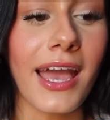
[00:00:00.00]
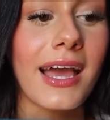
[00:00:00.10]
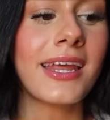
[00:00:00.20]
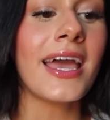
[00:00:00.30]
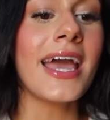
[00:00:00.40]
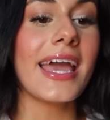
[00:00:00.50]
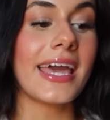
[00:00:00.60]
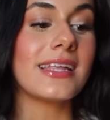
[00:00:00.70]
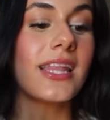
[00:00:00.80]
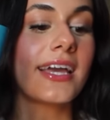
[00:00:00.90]
and
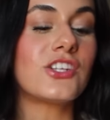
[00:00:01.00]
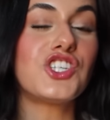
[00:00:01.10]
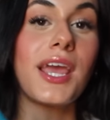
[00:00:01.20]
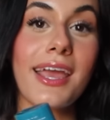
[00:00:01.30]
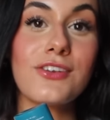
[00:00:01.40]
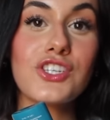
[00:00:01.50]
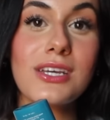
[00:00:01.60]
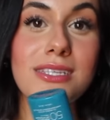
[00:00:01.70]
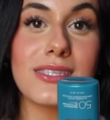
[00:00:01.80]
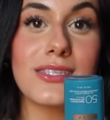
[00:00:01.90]
it like
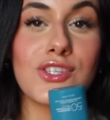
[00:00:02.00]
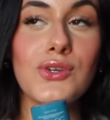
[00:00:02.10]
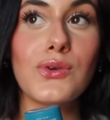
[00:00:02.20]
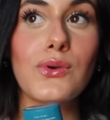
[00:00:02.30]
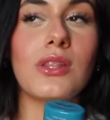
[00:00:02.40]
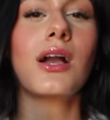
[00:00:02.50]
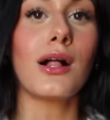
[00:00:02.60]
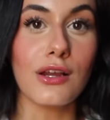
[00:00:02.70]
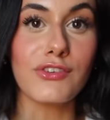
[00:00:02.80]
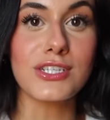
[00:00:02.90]
changes to the
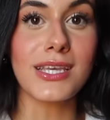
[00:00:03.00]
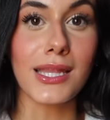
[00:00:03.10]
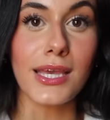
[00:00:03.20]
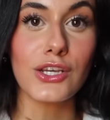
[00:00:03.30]
color of your skin.